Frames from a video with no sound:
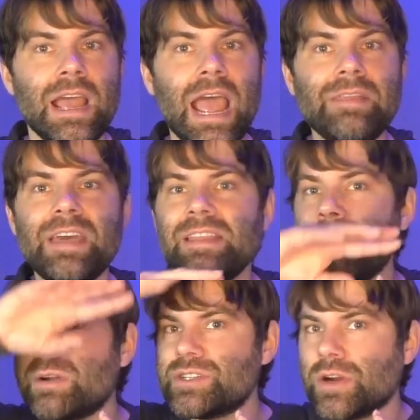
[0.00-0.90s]
And then they
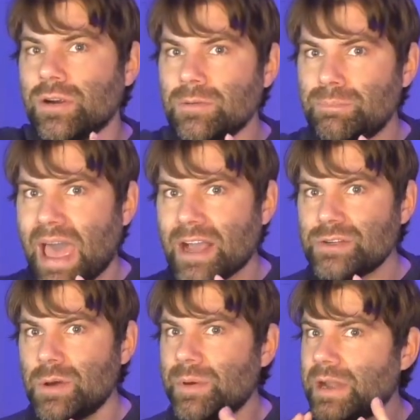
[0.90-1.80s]
return back
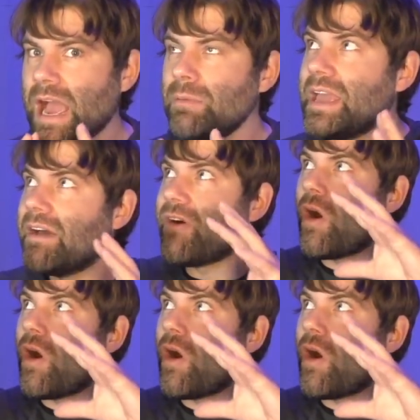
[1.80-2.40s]
to it. But now we have